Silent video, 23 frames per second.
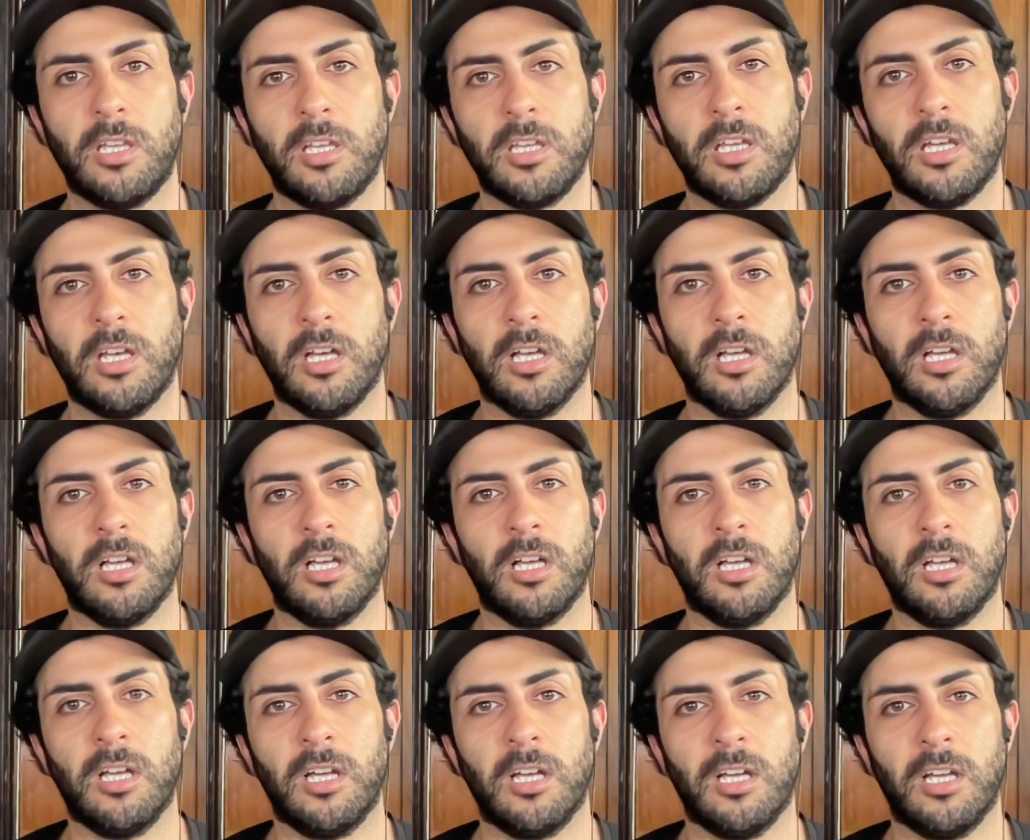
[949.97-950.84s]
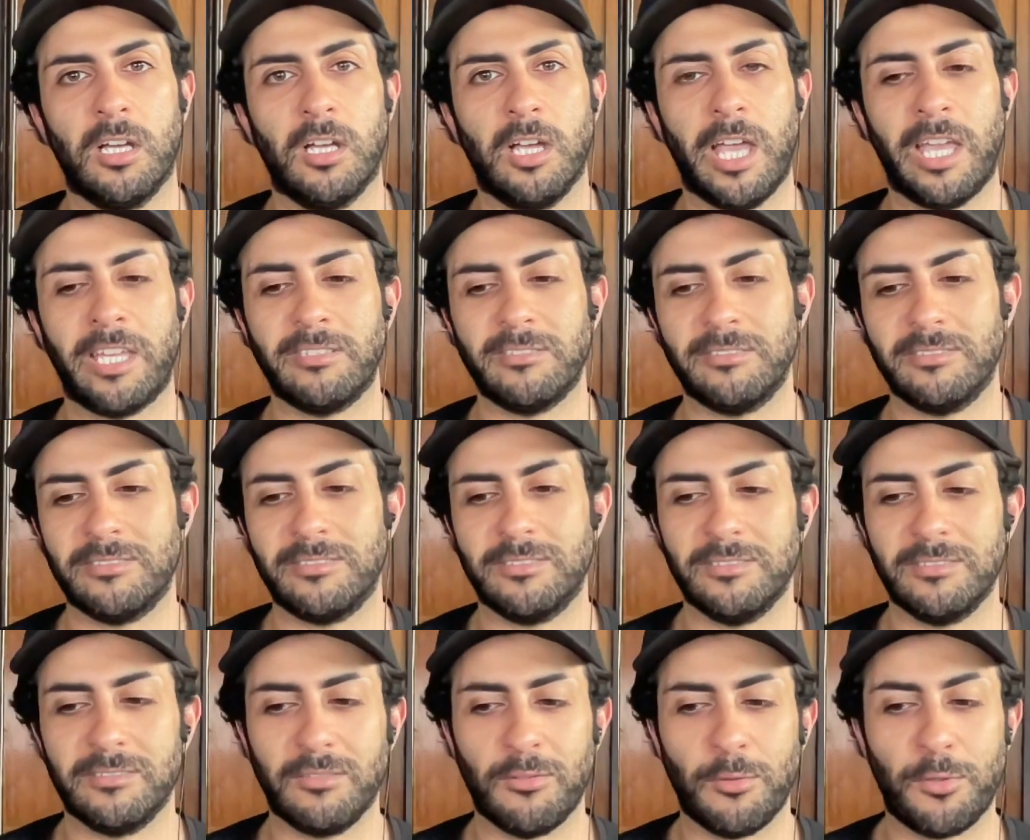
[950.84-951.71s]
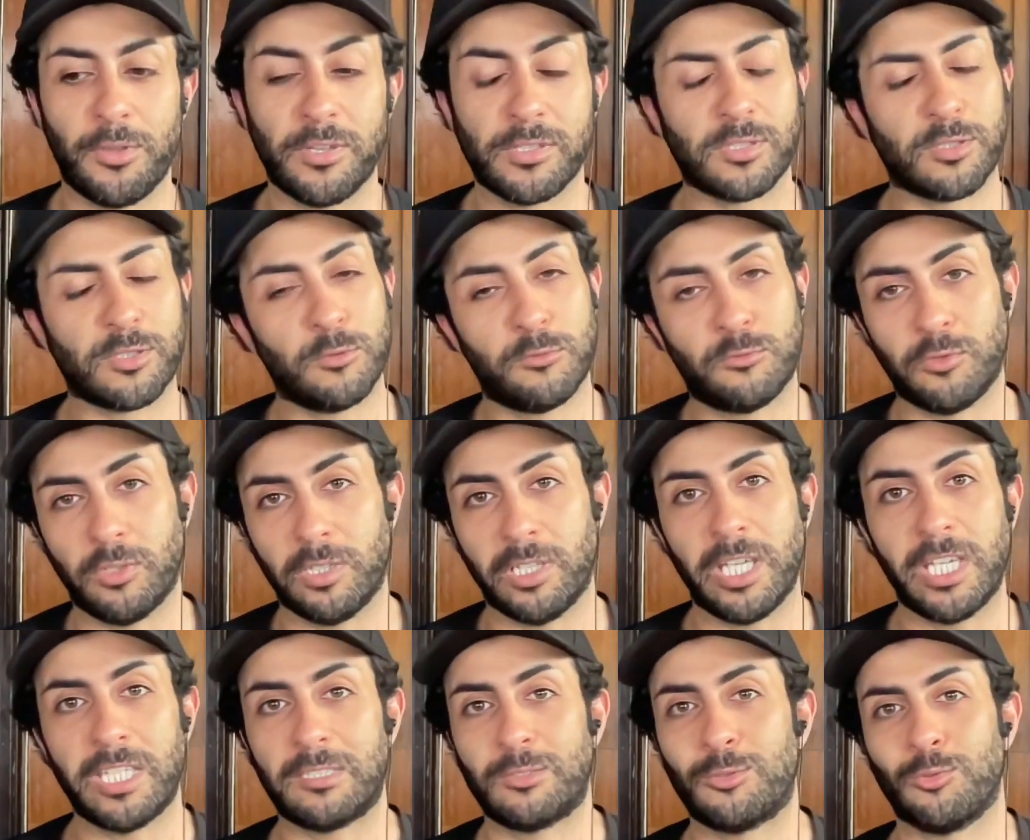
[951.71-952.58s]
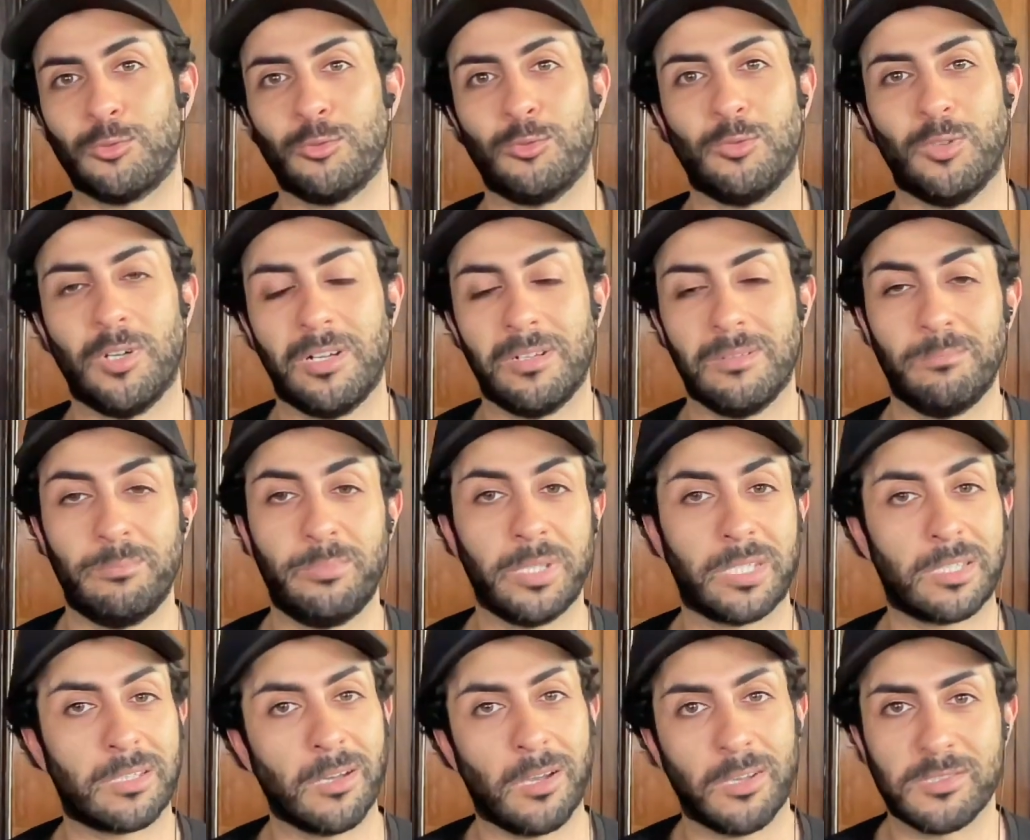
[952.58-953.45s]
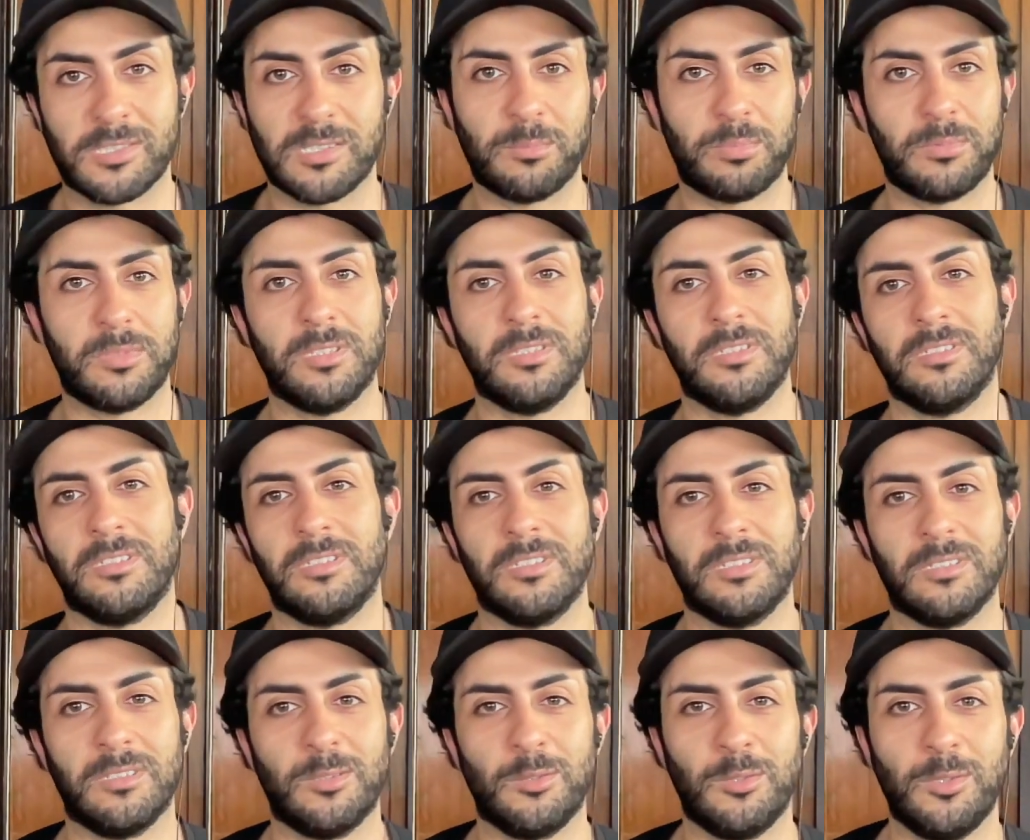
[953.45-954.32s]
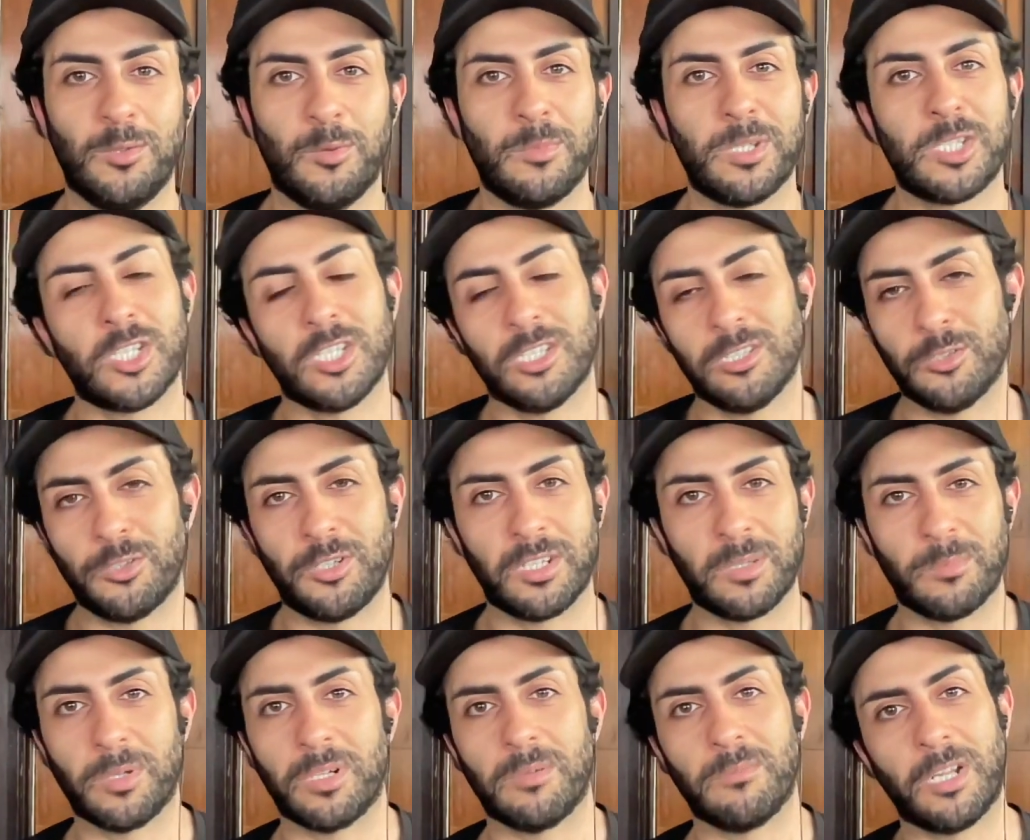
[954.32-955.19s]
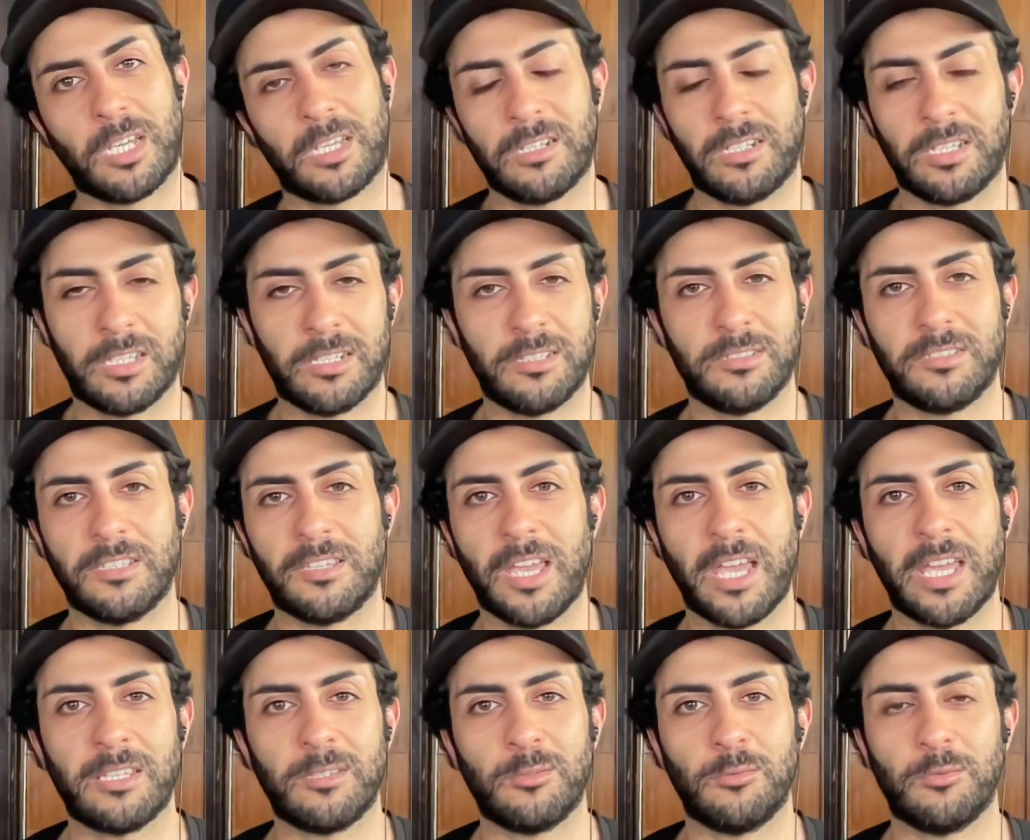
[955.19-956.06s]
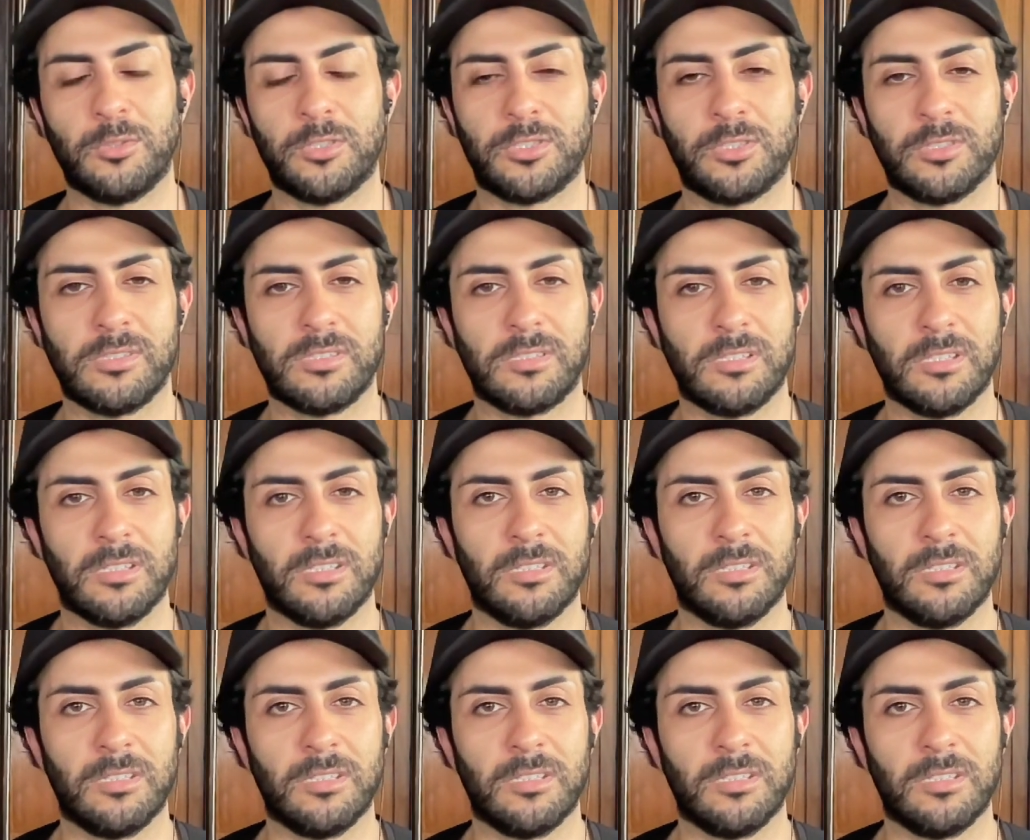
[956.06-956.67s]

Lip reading: And this could relate to a big concept in machine learning, but I'm not going to get into that, which is